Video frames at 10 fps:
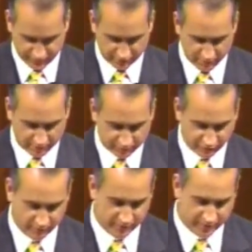you, Madam
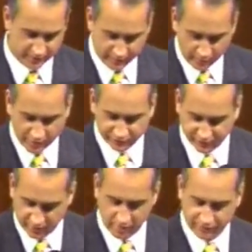Chairman. I rise
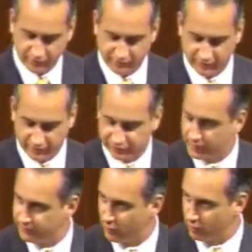today to offer a very
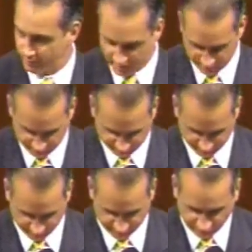straightforward
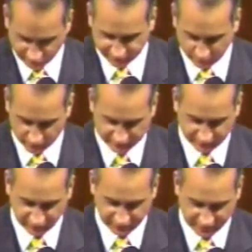amendment. But first, I would
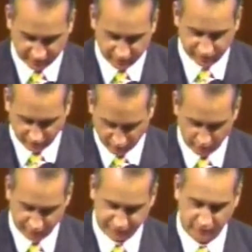like to thank Chairman
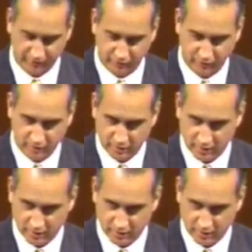Oberstar for